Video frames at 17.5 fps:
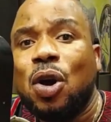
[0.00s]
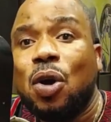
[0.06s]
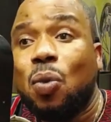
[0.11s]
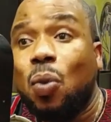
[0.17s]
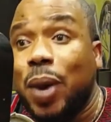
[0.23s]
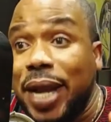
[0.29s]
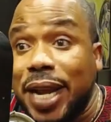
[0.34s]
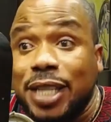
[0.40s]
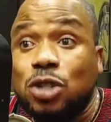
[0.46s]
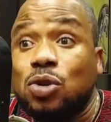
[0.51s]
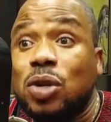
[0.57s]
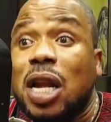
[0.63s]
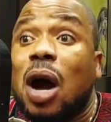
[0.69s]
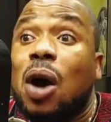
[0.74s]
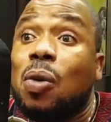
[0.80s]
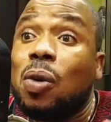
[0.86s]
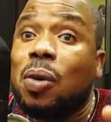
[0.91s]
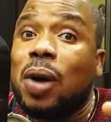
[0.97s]
we need to
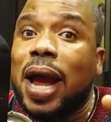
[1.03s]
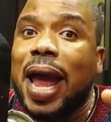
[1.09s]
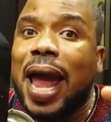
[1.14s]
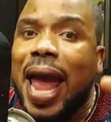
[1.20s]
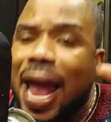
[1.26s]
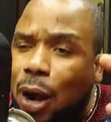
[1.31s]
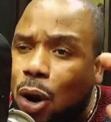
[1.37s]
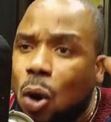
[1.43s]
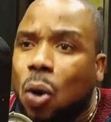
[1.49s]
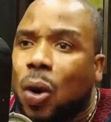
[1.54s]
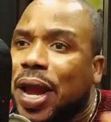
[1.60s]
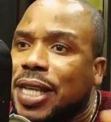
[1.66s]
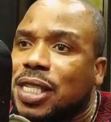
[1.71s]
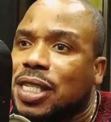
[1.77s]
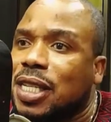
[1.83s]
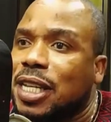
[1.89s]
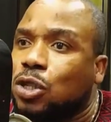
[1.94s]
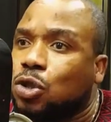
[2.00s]
now echo
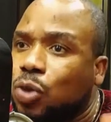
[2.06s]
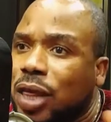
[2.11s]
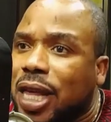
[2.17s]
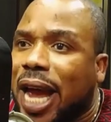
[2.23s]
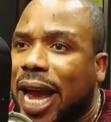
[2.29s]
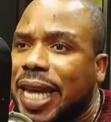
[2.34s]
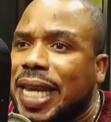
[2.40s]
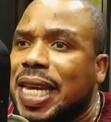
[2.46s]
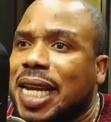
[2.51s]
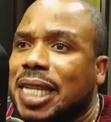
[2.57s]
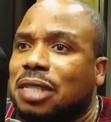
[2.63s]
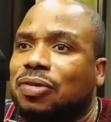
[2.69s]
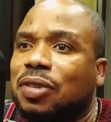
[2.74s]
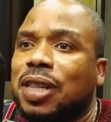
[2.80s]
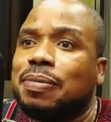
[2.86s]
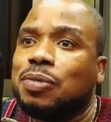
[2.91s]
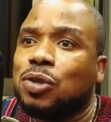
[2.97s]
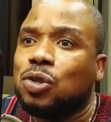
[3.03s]
it into their ears for
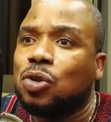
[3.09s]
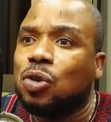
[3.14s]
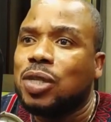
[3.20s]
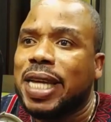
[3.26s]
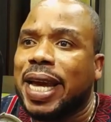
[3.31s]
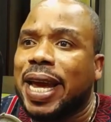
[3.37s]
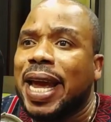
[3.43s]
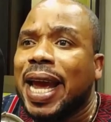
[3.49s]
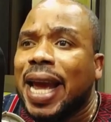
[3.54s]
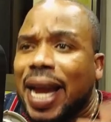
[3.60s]
them to know, say,